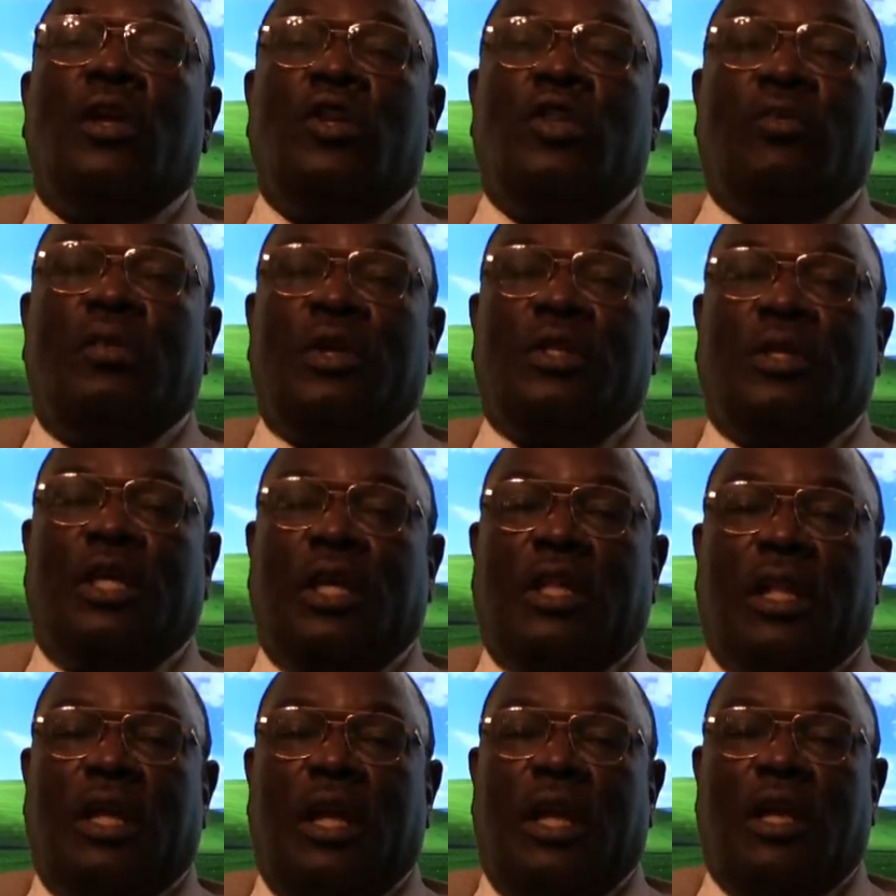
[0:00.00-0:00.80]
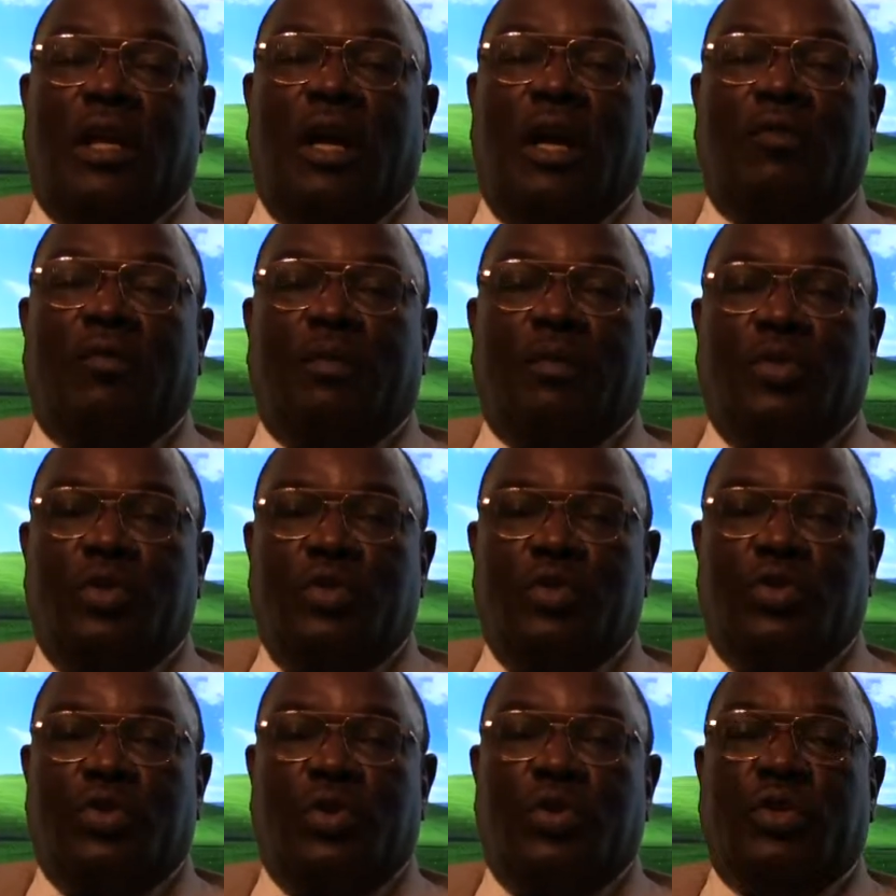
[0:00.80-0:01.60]
You must get the income from
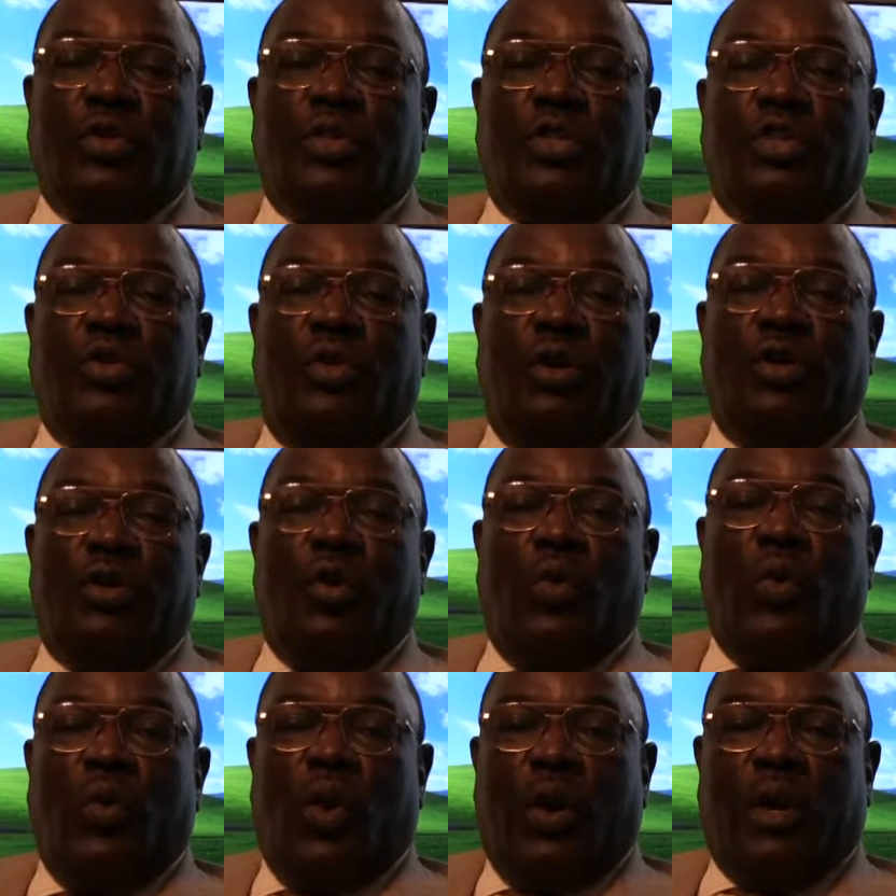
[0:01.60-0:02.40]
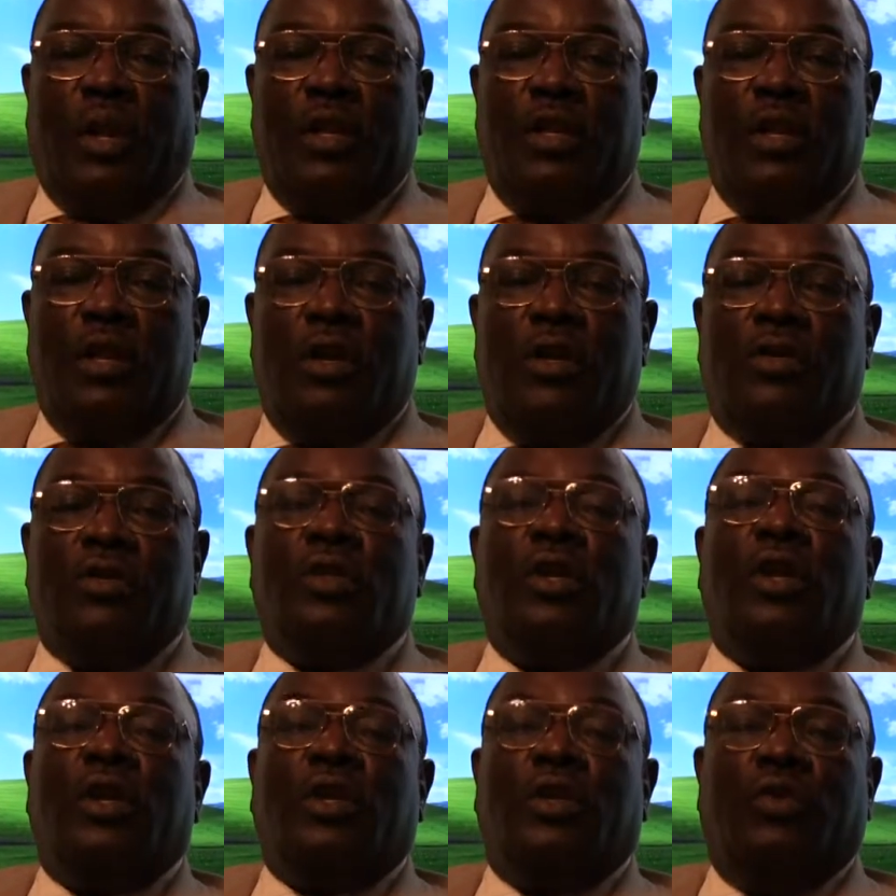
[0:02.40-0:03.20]
two sources. During your working
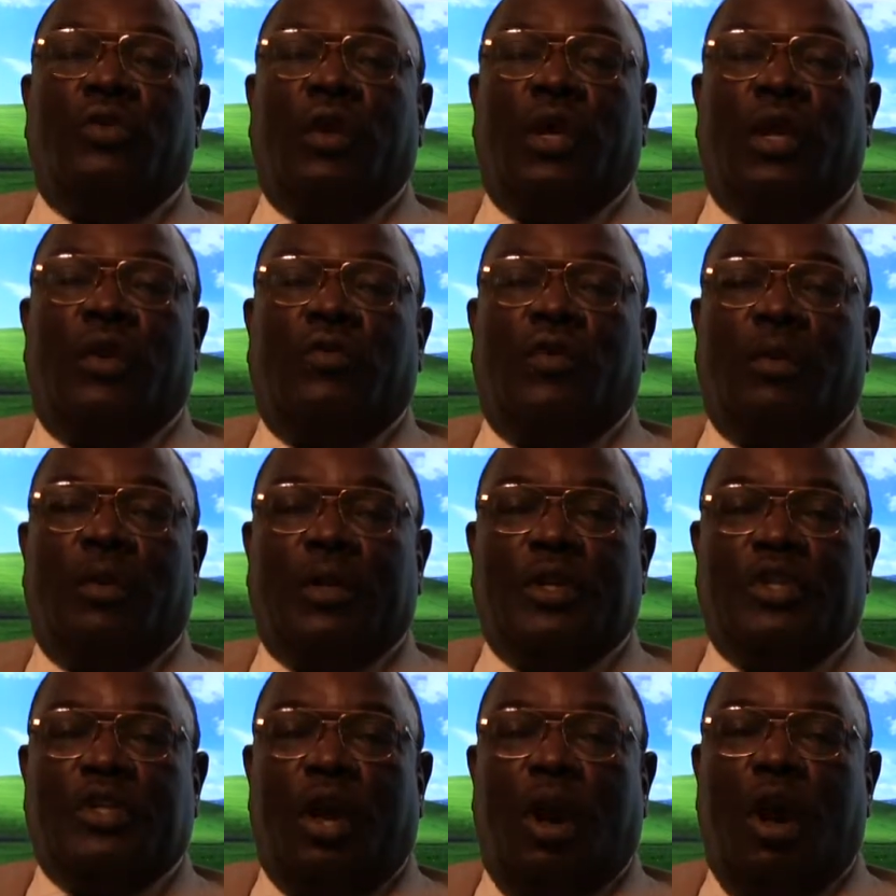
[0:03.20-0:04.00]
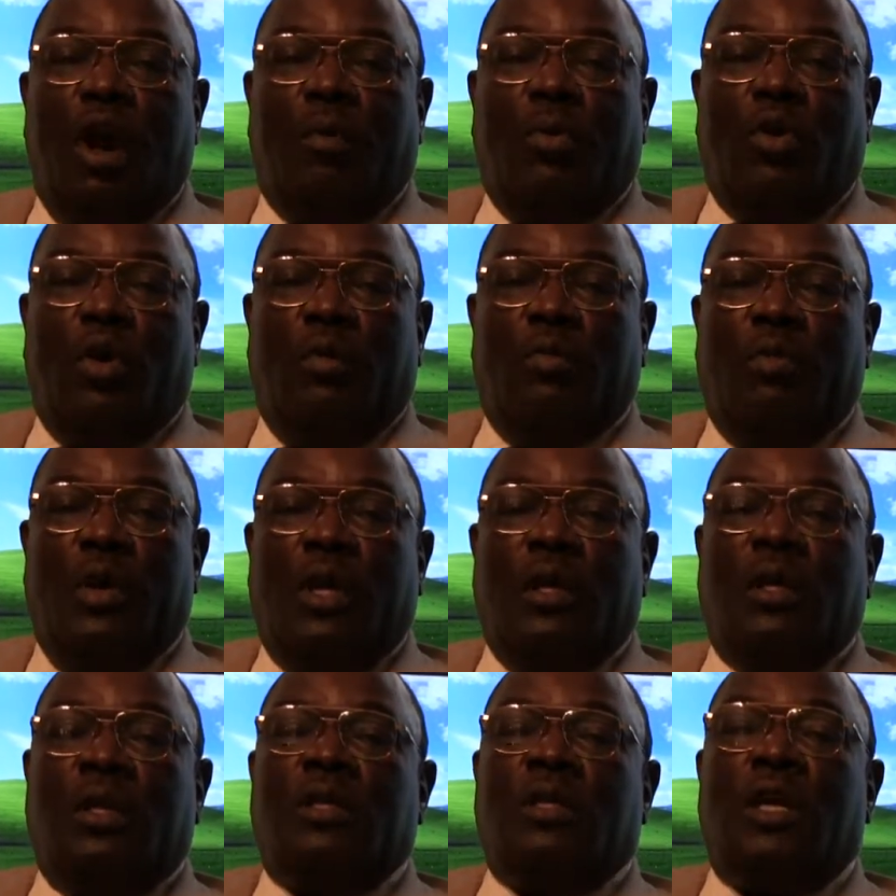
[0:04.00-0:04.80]
years, you get it from a job or a
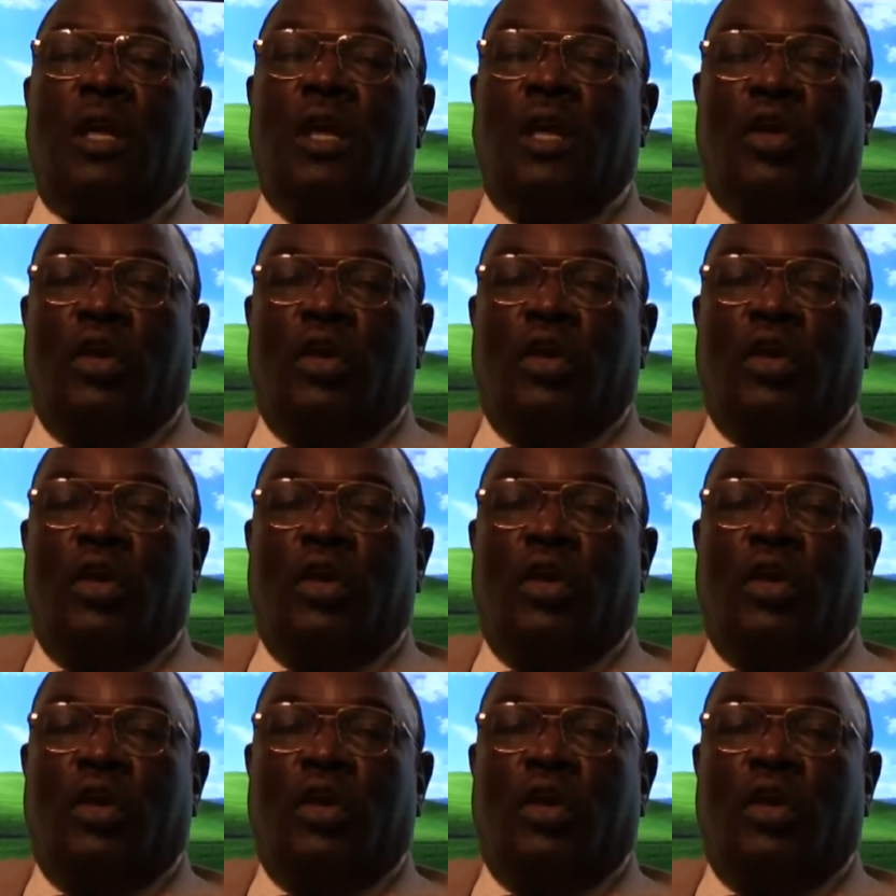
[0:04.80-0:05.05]
business.